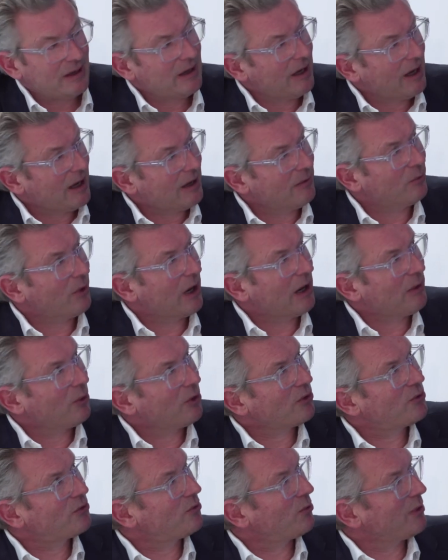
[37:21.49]
And
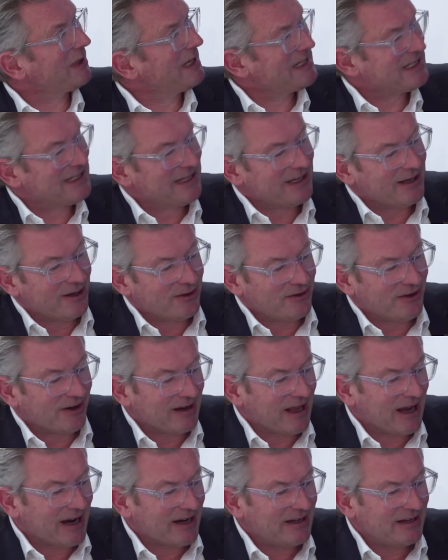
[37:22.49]
what is the
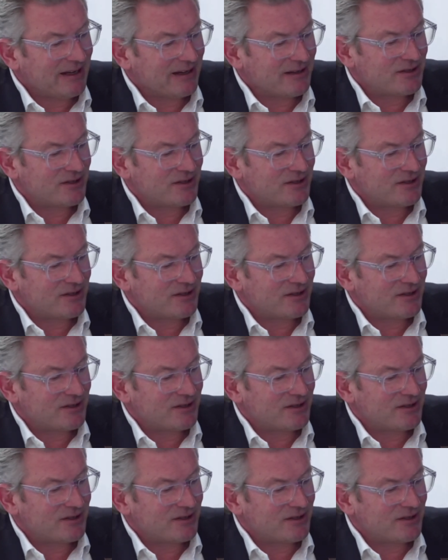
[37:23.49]
line that